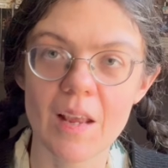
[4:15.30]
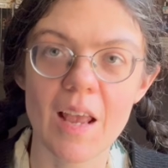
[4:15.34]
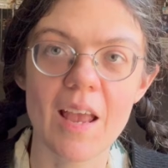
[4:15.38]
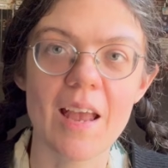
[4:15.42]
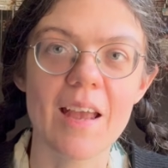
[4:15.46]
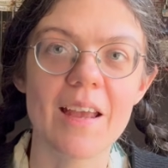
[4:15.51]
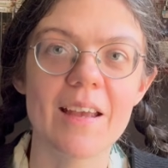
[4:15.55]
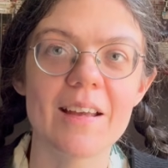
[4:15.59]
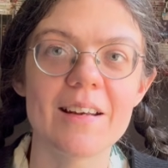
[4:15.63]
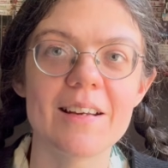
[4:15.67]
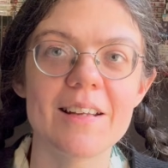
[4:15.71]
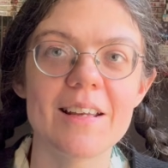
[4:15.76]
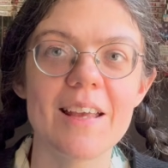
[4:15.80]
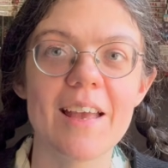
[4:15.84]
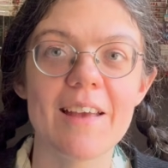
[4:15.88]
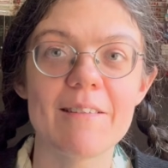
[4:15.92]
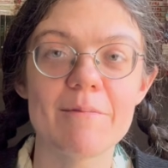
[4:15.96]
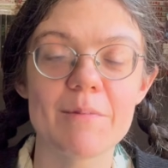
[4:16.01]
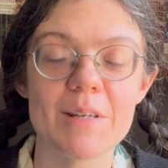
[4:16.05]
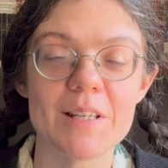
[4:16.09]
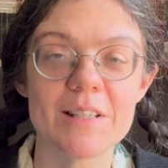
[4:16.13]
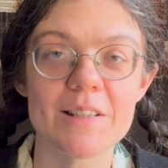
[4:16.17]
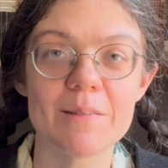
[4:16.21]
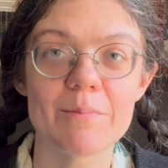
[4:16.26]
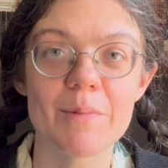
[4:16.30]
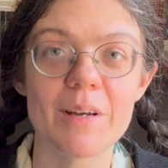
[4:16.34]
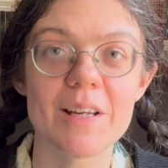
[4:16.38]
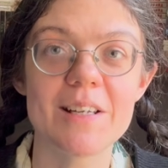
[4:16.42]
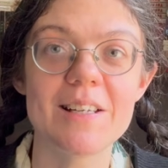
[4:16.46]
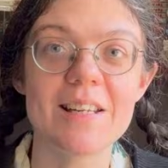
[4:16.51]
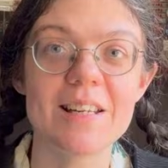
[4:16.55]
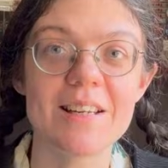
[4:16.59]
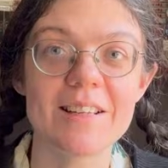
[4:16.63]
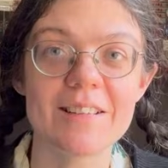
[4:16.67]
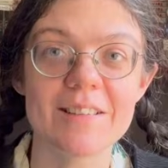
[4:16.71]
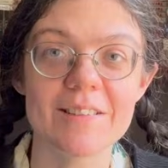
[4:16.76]
And it gave me some
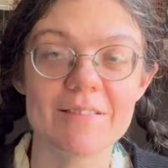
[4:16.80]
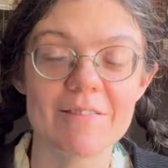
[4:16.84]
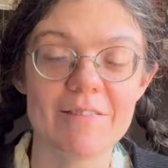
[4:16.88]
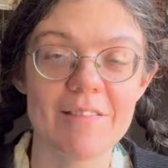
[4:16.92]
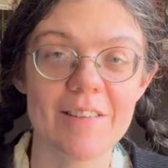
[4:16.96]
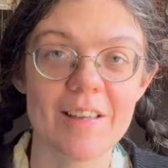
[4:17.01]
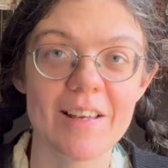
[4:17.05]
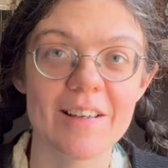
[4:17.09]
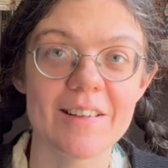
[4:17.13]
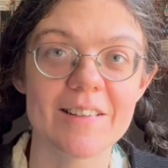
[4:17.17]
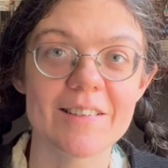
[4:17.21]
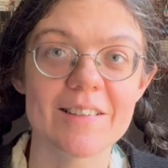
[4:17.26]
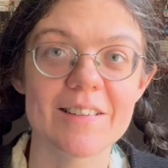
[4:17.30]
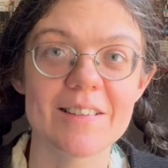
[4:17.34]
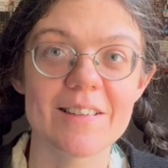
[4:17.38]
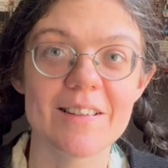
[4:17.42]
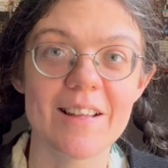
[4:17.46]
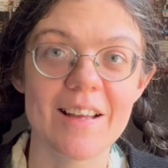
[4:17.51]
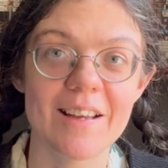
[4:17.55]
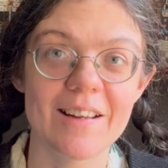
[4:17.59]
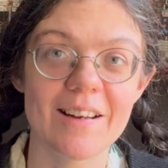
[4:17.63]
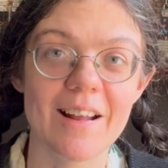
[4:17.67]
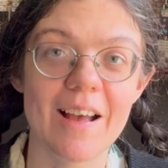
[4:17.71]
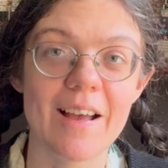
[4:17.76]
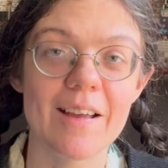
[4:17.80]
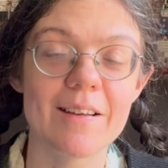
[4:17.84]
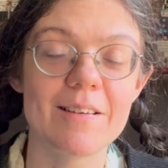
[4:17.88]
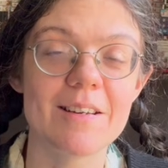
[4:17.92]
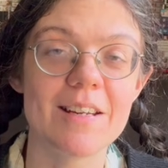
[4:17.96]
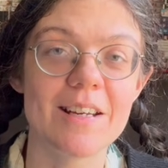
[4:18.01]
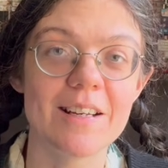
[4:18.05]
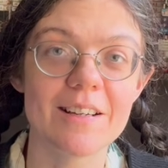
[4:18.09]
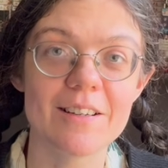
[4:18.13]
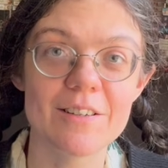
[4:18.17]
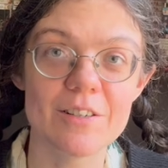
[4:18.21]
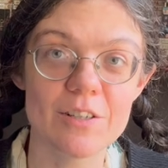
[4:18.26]
ideas of things that I
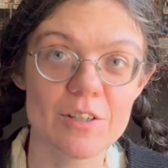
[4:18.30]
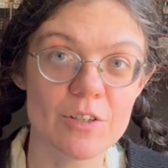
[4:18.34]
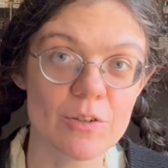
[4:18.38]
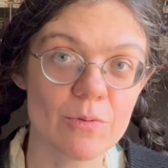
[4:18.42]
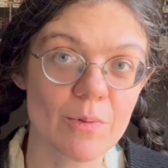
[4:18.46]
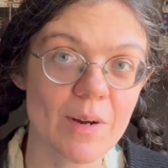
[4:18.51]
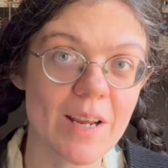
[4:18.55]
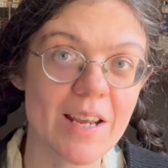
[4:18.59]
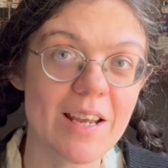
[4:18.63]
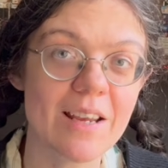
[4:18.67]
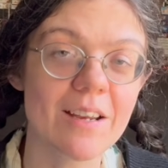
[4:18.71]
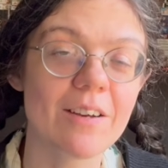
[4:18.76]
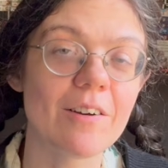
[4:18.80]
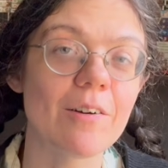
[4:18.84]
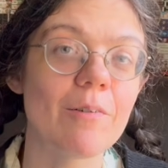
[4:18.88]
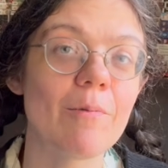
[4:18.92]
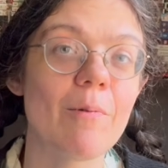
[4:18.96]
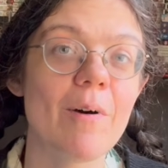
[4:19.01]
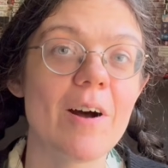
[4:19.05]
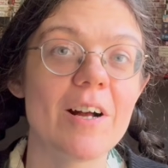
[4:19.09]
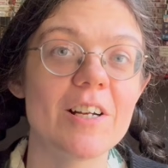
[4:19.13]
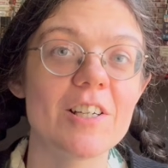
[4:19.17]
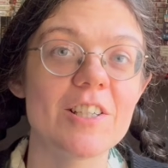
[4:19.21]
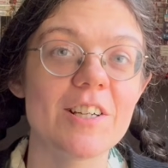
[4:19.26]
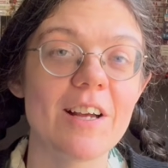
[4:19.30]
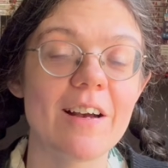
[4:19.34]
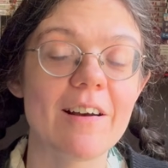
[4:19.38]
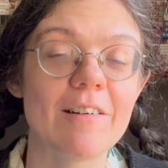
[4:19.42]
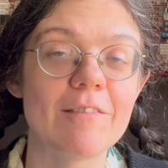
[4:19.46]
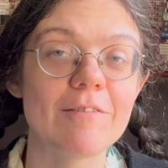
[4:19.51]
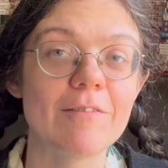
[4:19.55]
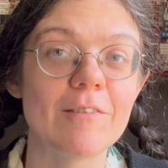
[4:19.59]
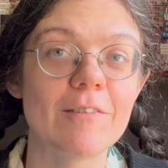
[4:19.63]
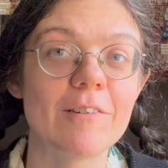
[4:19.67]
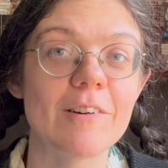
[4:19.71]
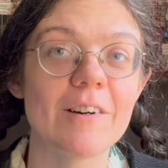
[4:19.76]
needed to tweak or watch
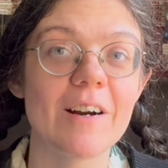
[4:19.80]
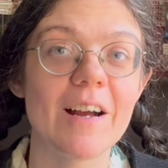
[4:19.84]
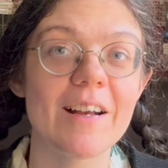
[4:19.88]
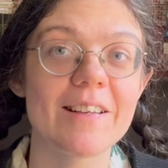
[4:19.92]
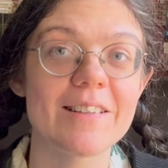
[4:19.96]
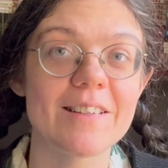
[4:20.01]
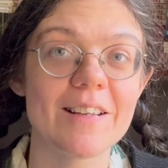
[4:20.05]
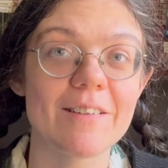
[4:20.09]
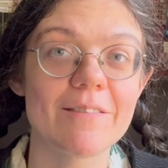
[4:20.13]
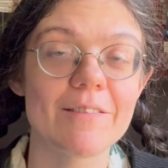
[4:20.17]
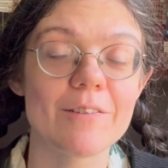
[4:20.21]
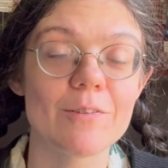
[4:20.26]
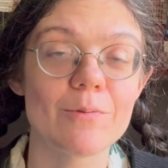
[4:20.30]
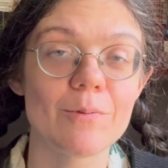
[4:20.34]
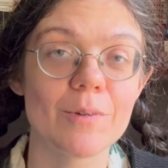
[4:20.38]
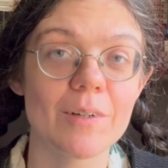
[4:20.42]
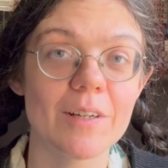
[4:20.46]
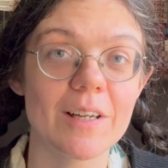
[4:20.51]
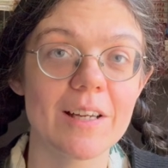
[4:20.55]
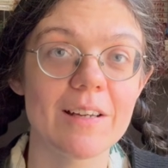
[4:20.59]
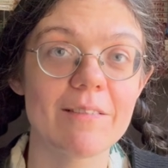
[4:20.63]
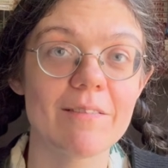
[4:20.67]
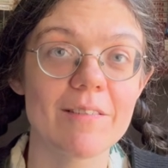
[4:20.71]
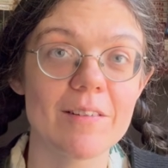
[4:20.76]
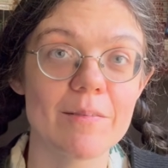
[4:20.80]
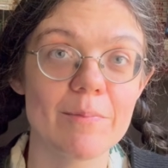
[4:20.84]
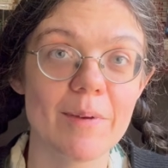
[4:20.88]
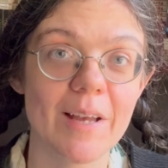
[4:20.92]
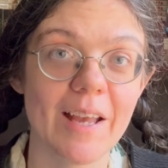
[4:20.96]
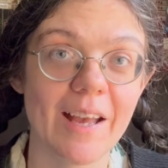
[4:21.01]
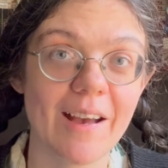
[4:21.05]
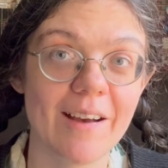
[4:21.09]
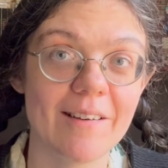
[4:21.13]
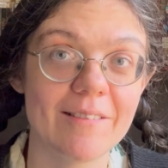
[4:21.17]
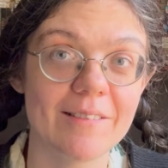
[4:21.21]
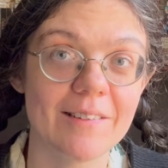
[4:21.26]
out for as I was working with my
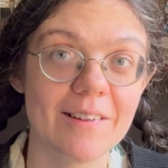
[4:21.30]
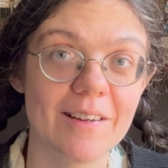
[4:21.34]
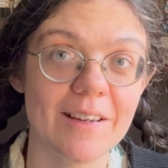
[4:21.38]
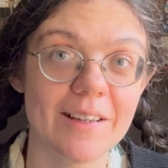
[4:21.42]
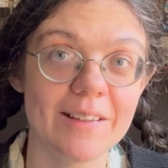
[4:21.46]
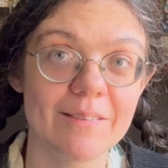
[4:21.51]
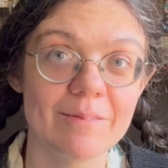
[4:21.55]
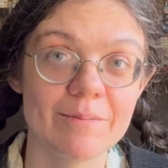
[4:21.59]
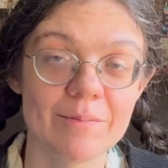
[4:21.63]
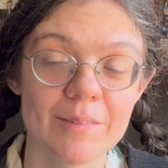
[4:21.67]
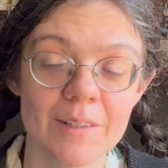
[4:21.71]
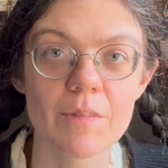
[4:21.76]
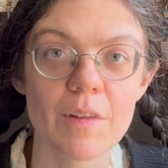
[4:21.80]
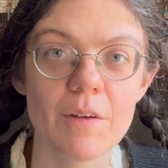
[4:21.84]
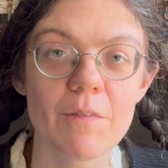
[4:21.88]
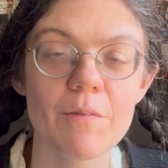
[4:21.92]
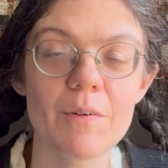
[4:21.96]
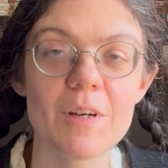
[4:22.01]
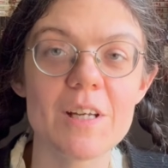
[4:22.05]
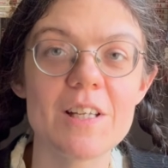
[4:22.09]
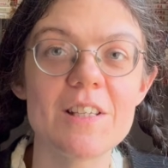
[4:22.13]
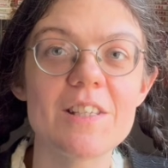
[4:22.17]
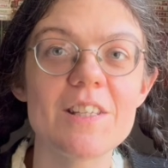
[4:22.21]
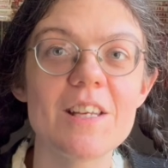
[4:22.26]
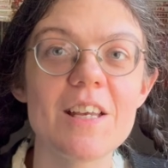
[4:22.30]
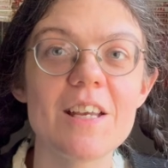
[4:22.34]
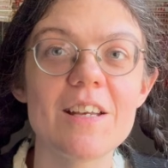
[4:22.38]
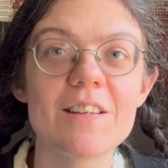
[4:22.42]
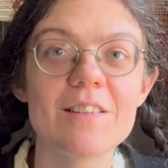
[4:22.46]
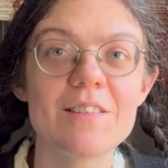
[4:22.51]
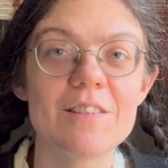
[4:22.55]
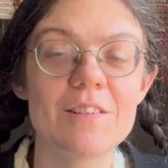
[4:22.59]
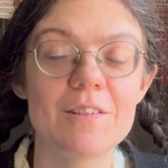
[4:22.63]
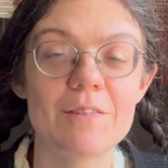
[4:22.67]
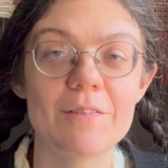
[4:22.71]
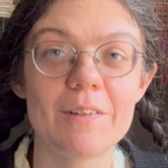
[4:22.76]
outline. Reedsy
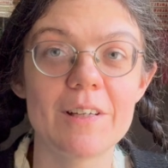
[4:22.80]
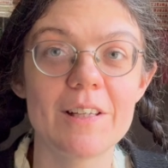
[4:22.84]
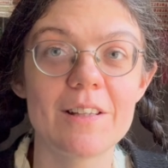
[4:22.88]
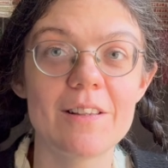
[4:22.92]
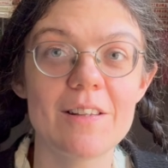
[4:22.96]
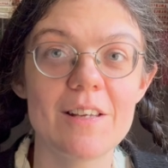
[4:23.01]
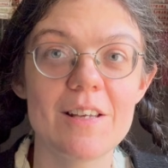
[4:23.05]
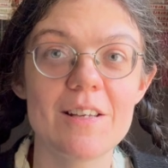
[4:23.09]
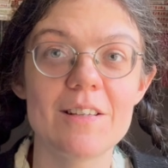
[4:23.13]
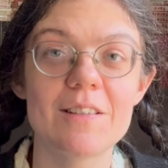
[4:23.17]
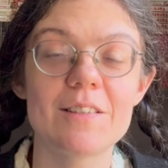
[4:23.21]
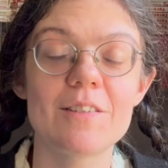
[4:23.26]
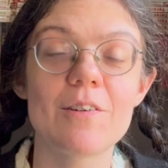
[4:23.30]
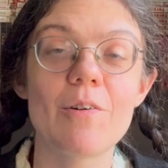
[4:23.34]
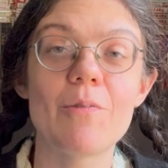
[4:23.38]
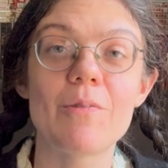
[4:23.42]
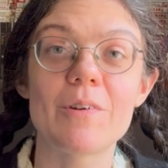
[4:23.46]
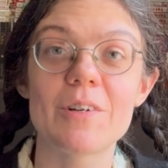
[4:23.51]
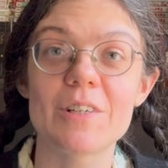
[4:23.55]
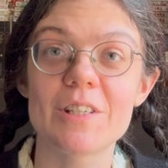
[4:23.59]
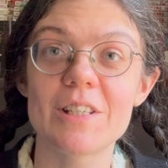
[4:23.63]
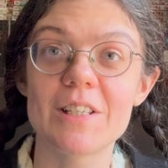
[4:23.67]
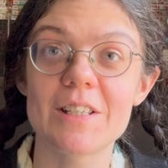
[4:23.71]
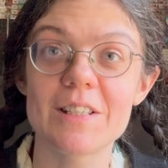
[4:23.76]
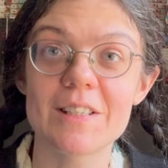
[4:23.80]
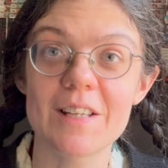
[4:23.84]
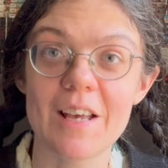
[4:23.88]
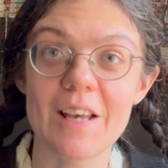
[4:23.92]
is doing these courses